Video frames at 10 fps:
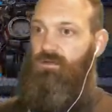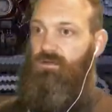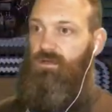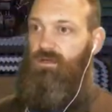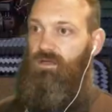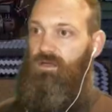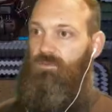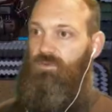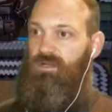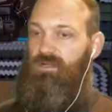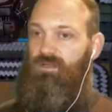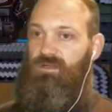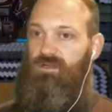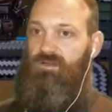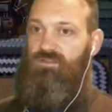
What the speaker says: And we're getting our